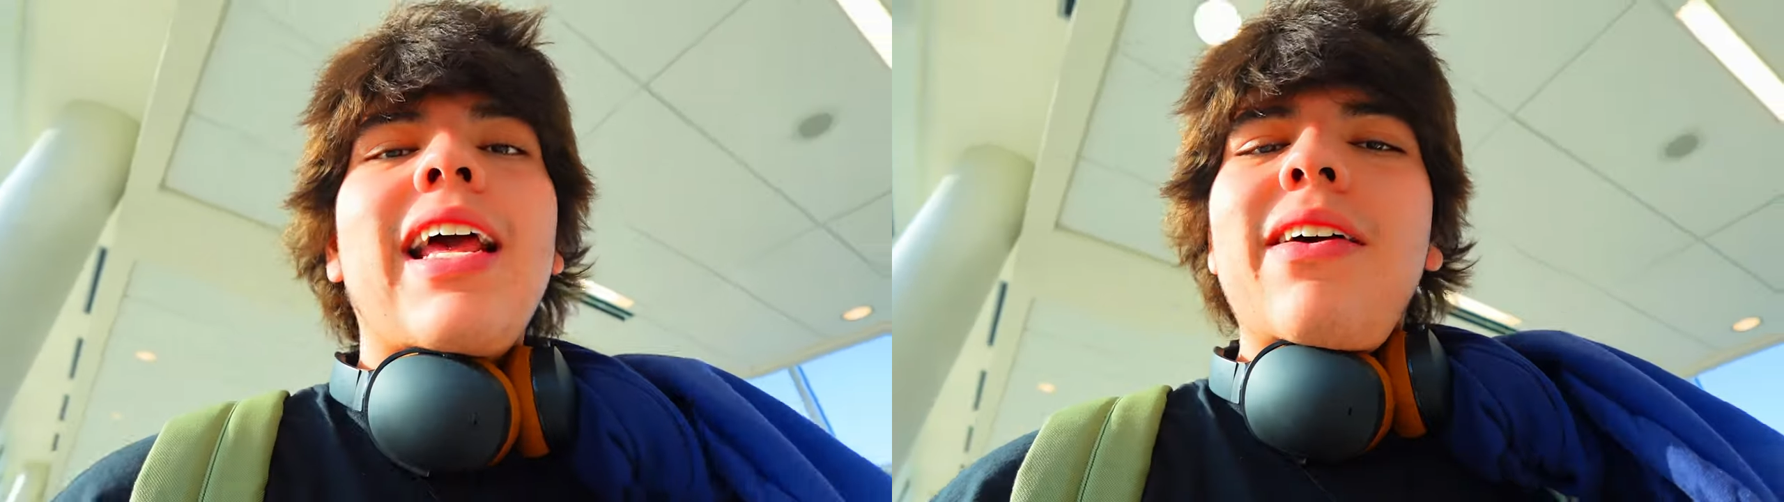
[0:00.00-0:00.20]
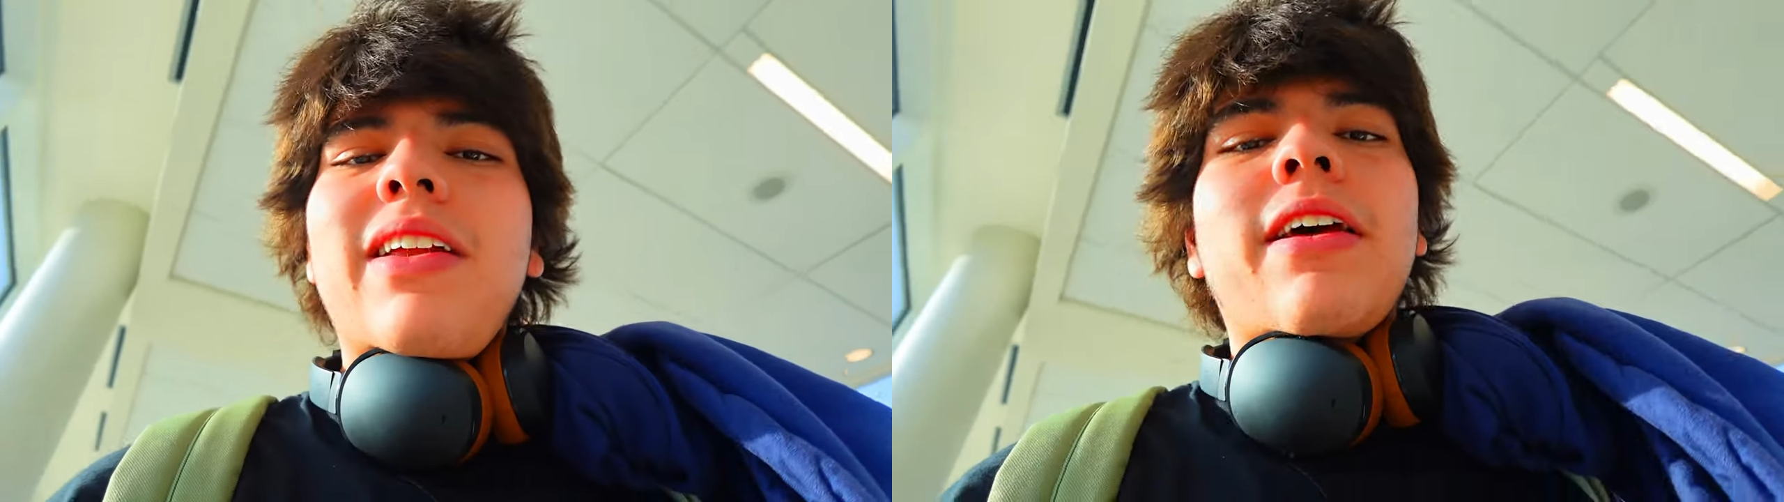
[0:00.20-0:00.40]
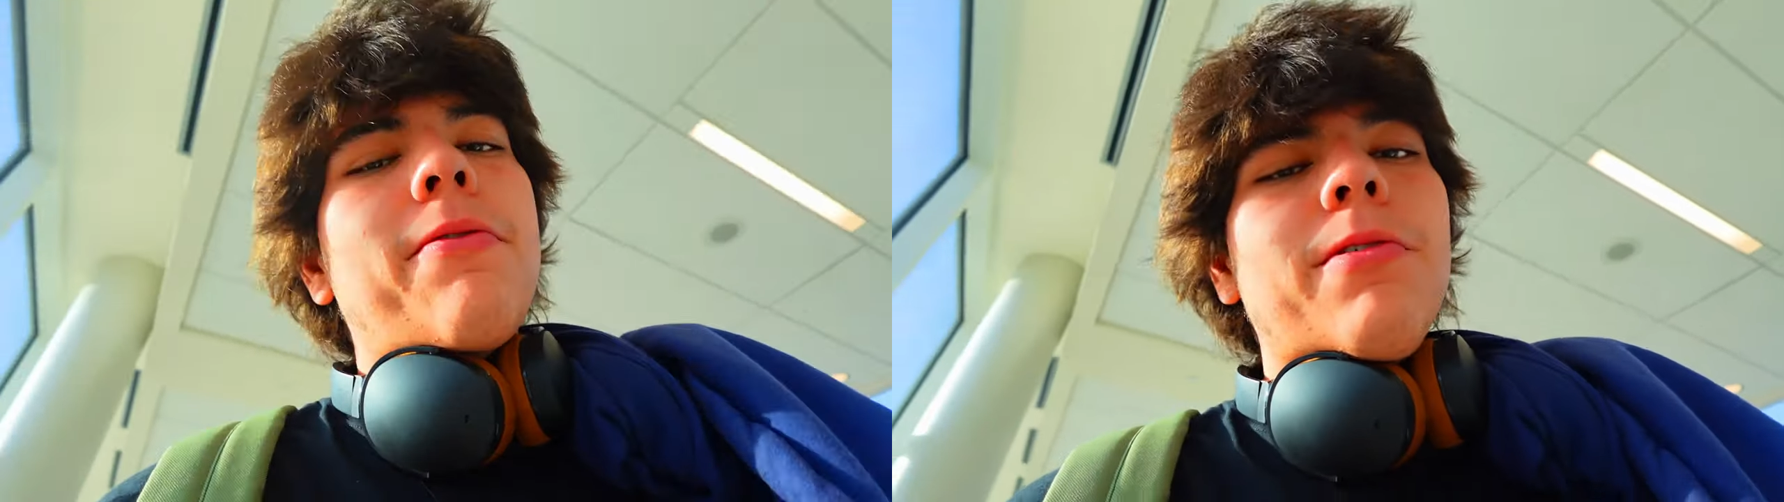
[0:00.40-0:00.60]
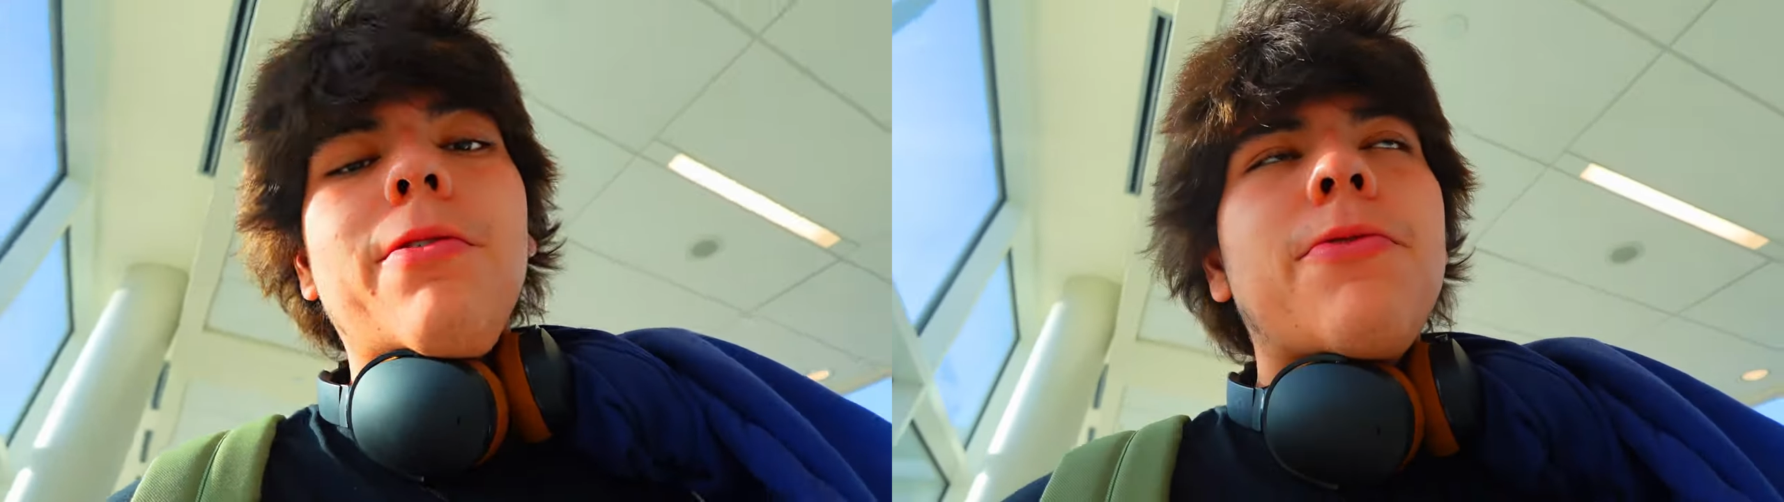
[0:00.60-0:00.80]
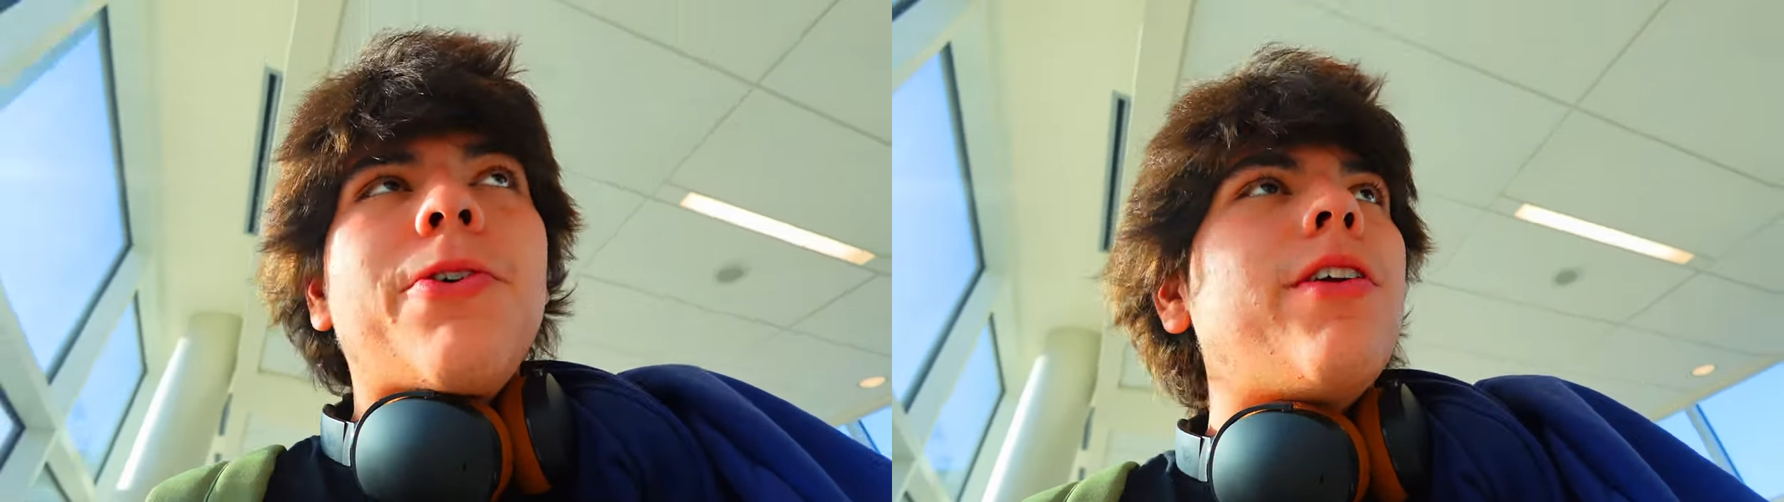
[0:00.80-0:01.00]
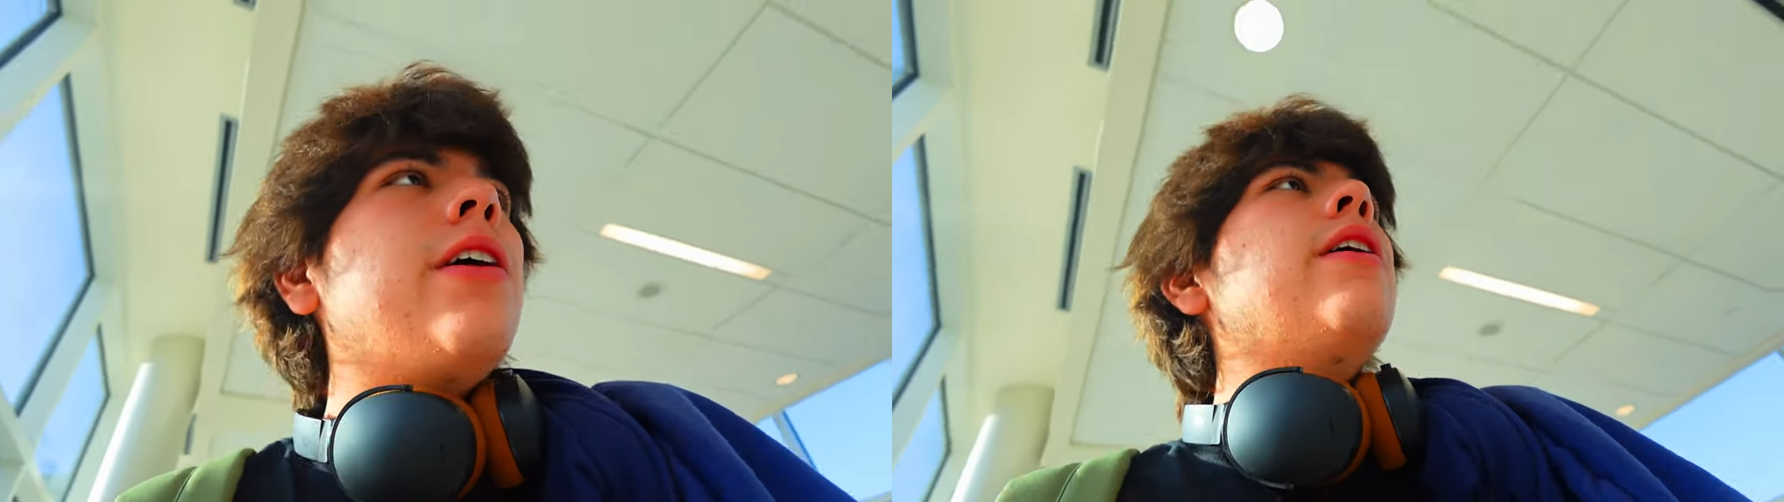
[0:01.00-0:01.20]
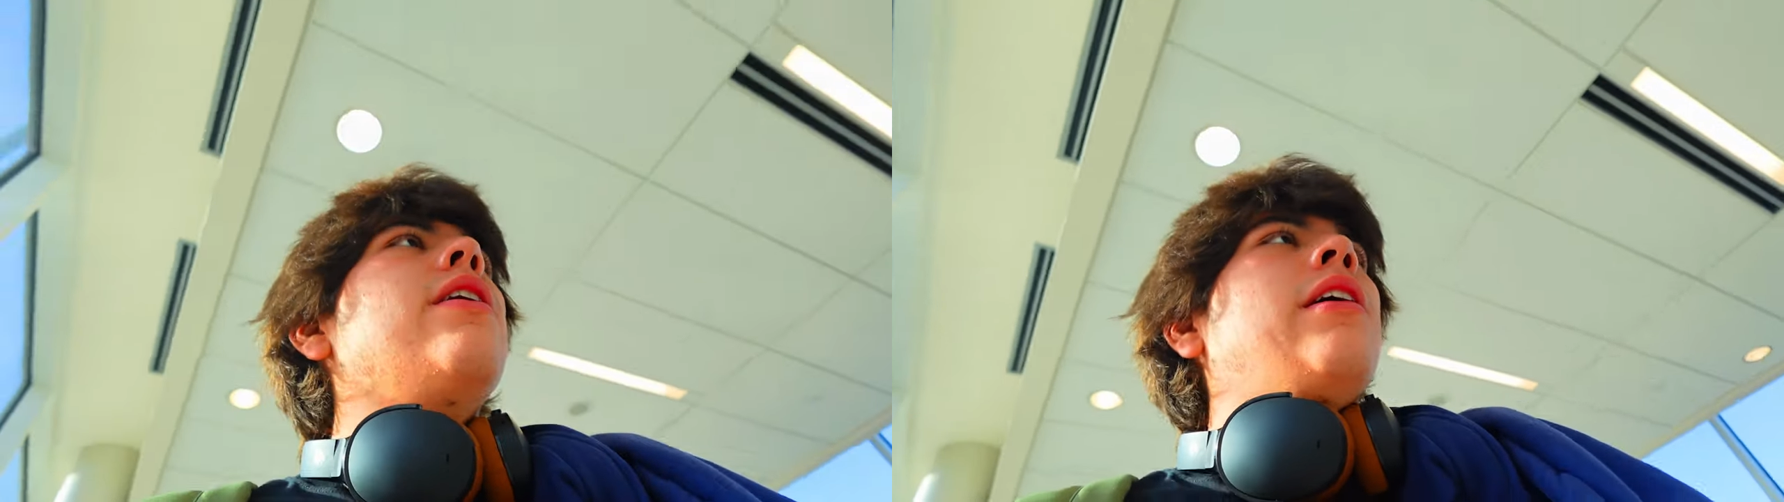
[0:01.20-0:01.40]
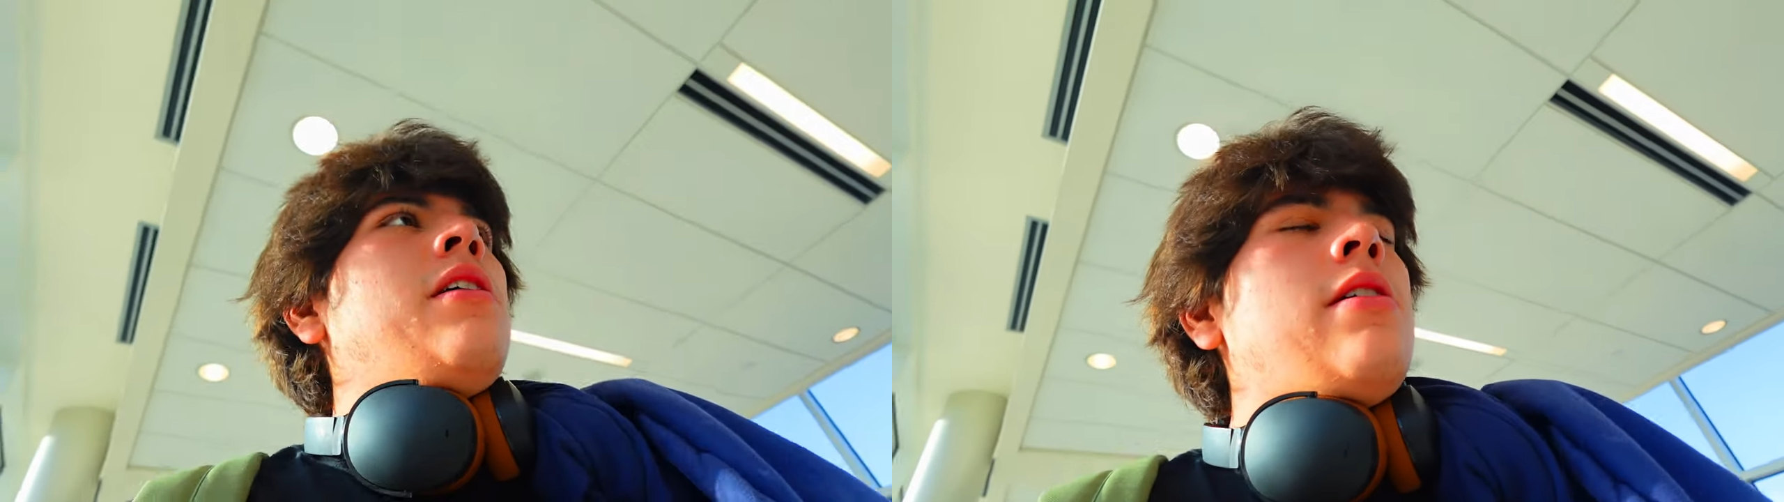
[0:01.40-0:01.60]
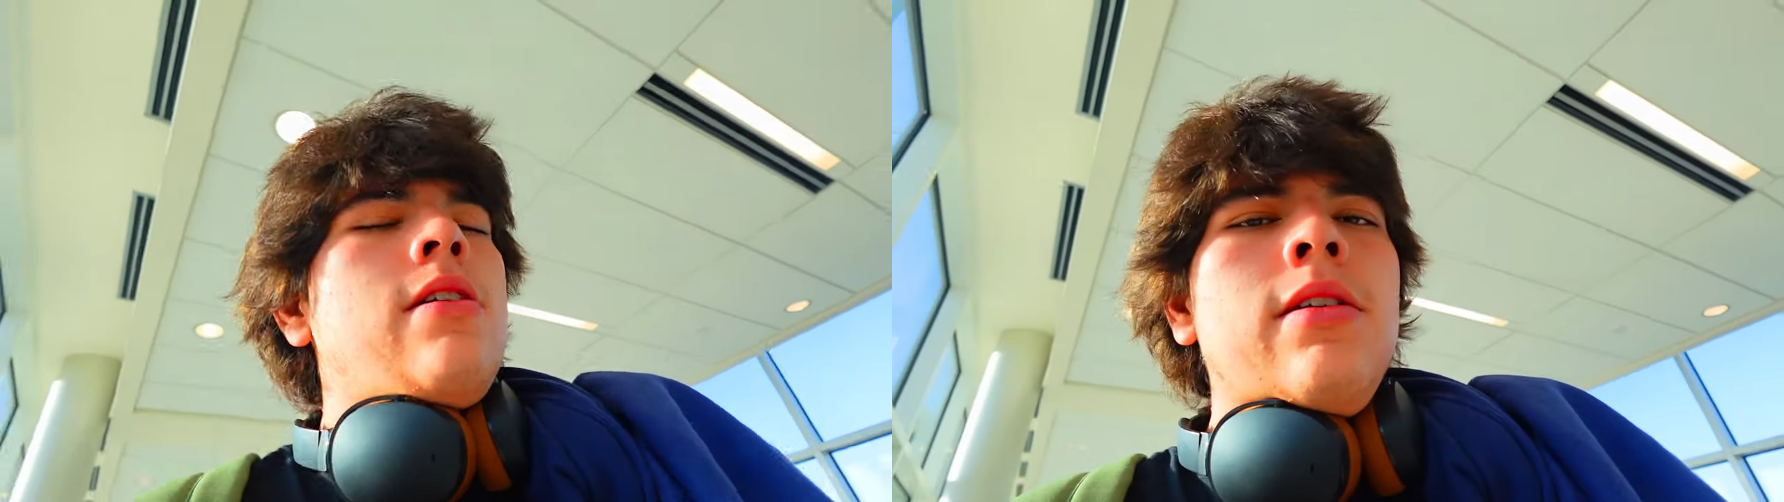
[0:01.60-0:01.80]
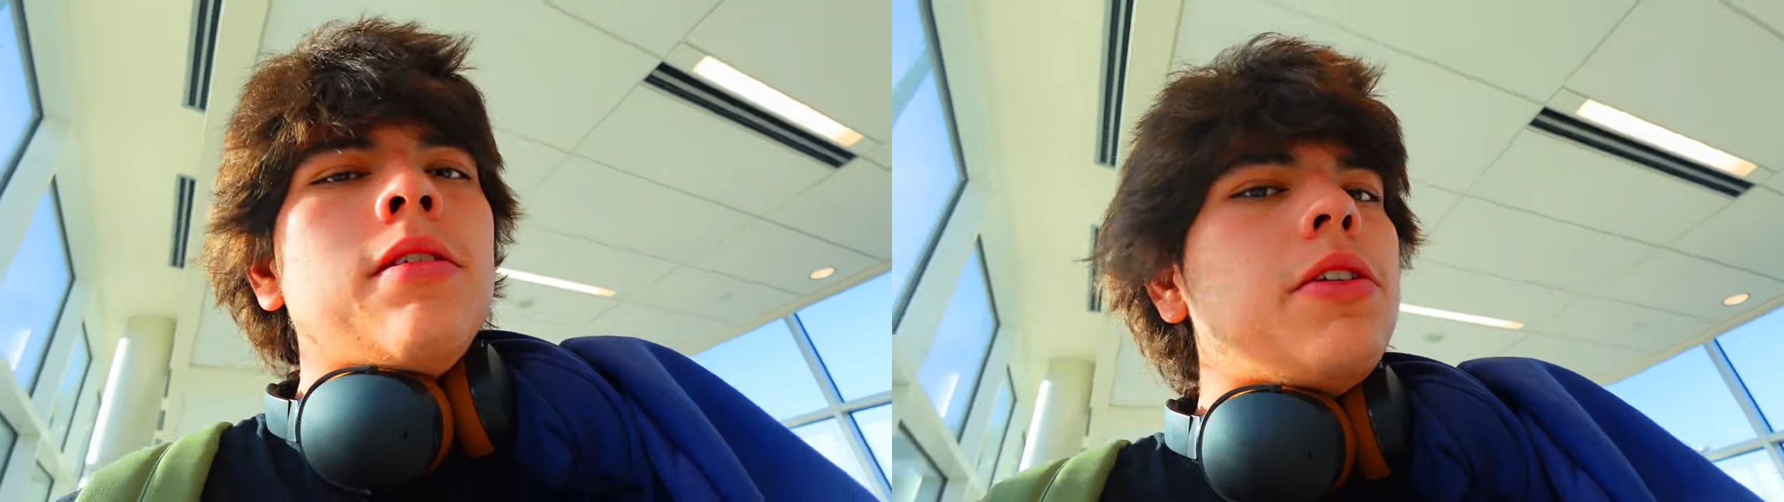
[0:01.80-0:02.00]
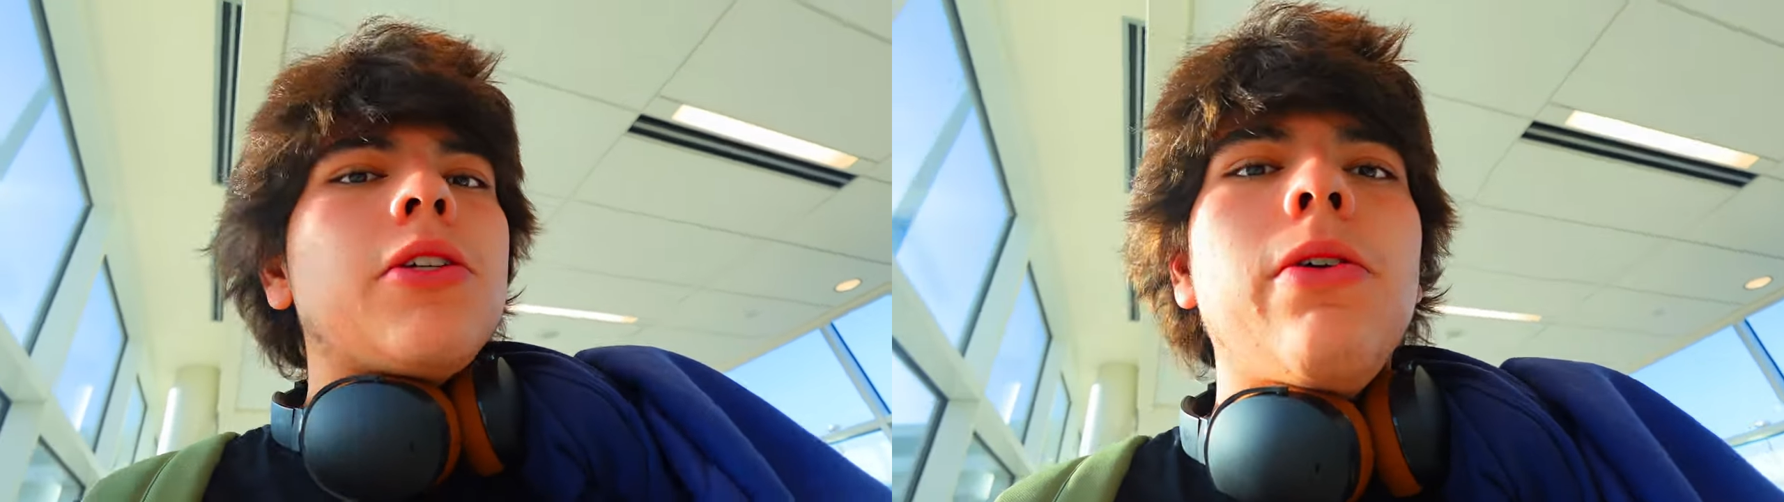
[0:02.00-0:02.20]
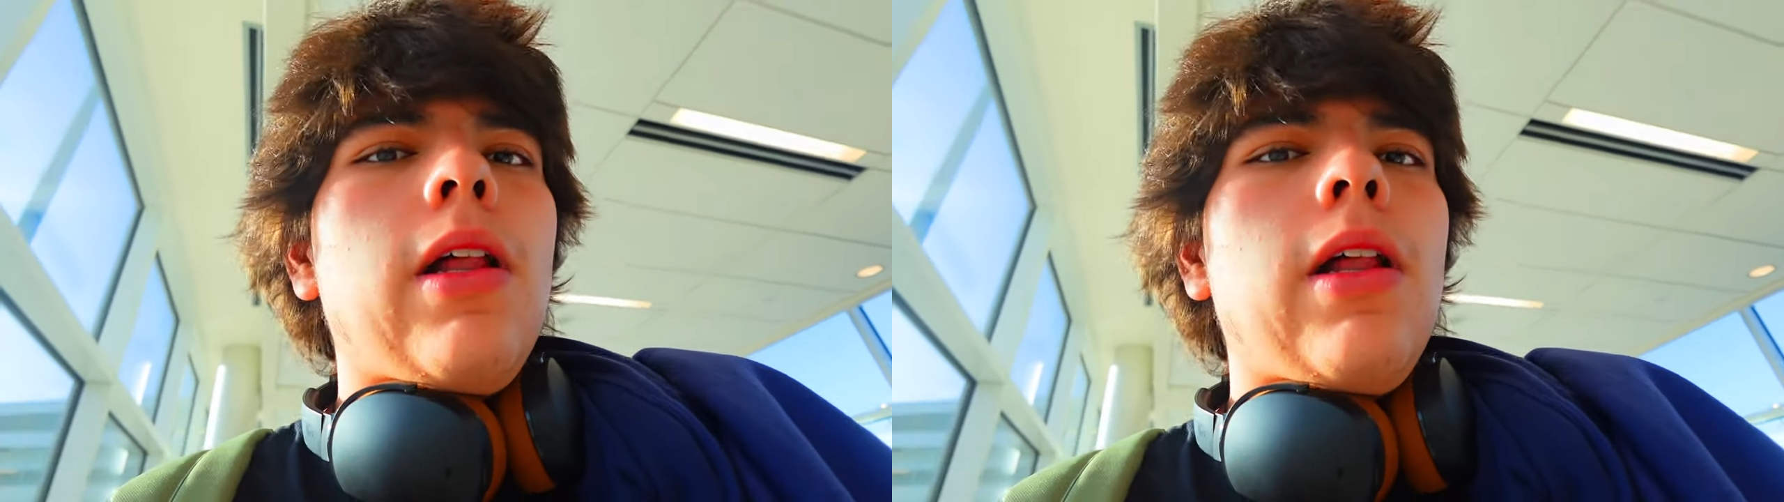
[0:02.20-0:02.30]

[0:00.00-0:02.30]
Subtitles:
I haven't had real food in so